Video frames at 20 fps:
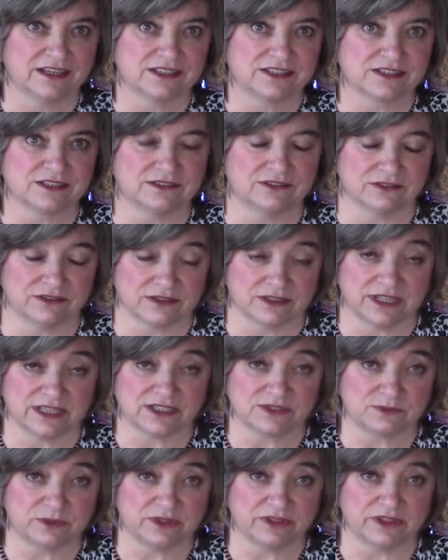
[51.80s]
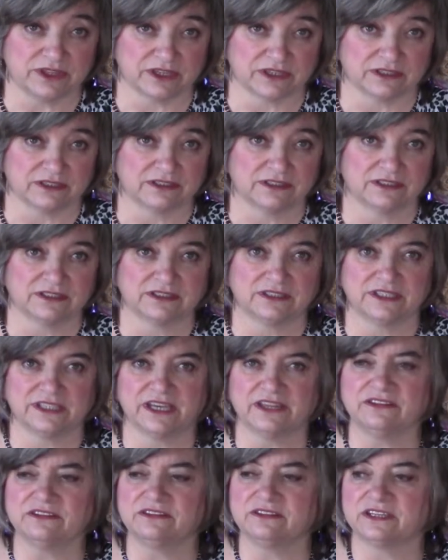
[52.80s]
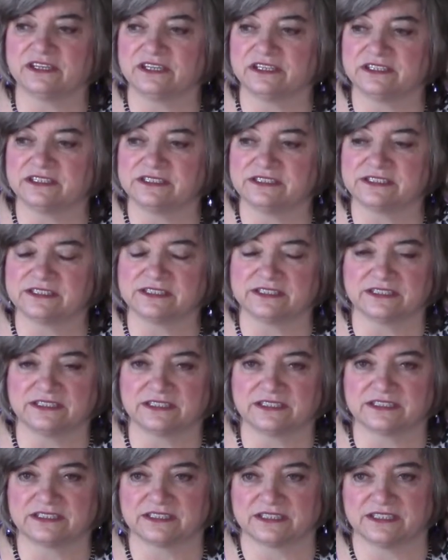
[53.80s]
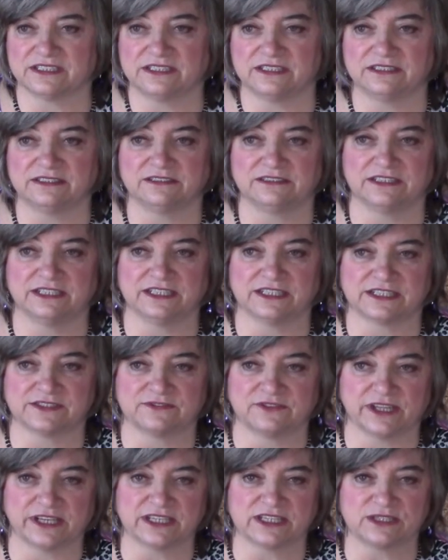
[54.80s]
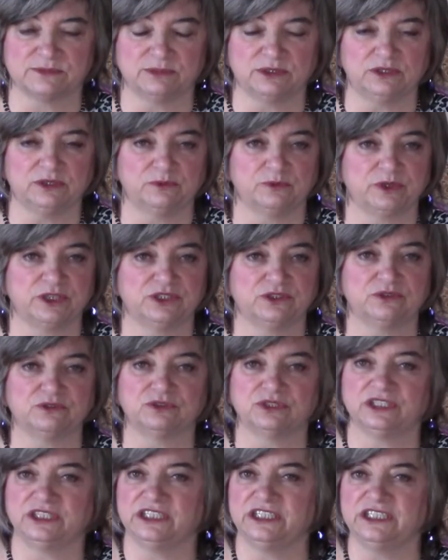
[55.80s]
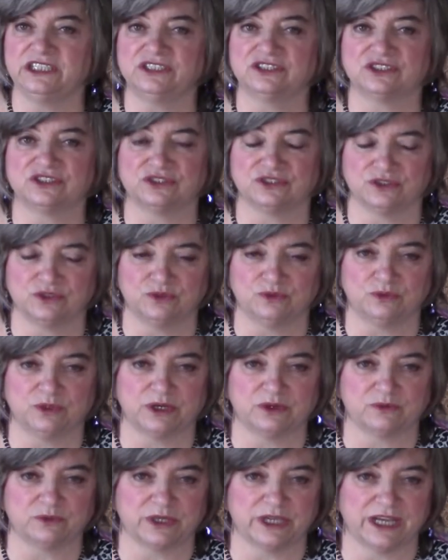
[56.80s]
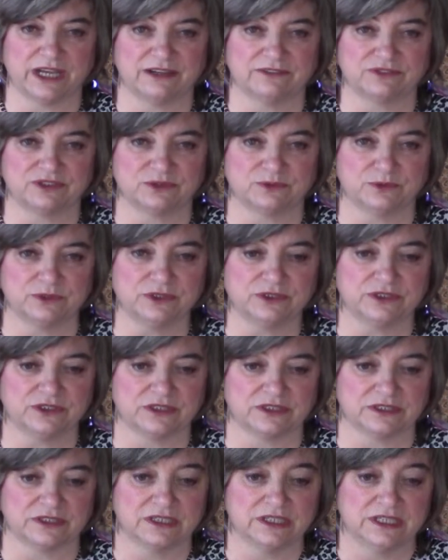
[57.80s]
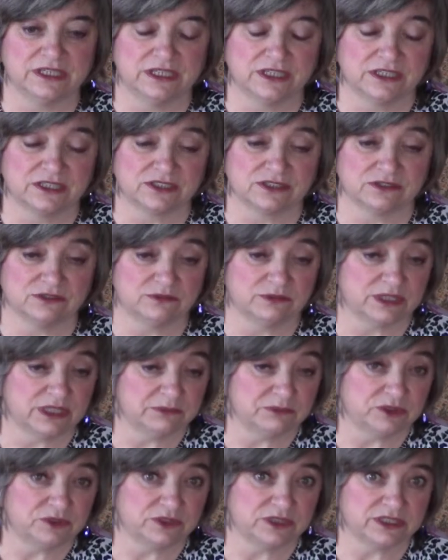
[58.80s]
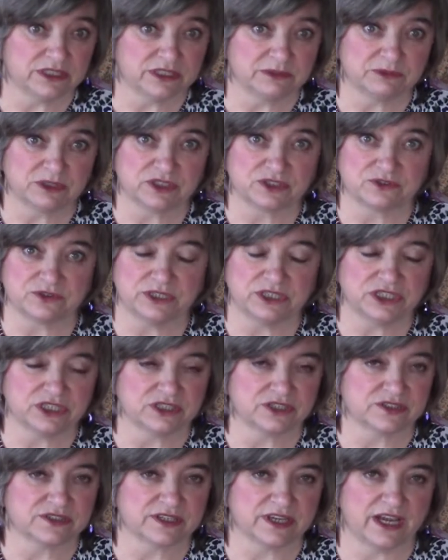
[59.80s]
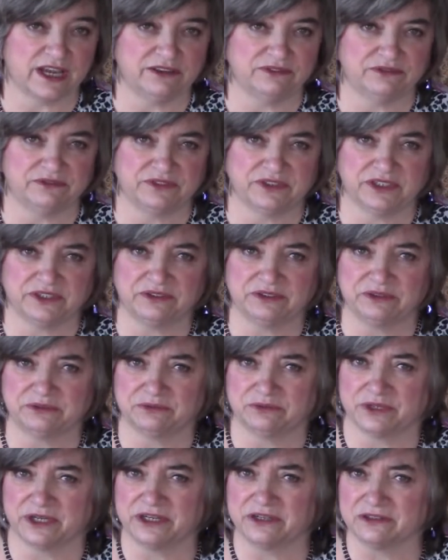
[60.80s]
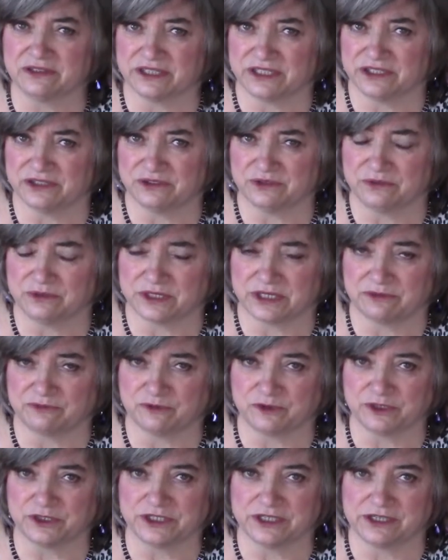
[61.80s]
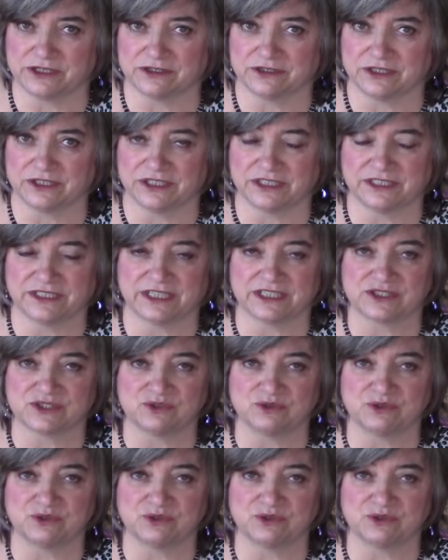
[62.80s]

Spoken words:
So that's one thing. The other thing is that it's flexible and we don't need to know what we have to work on. So when I'm doing demonstrations, I very rarely know what I'm working on, and that's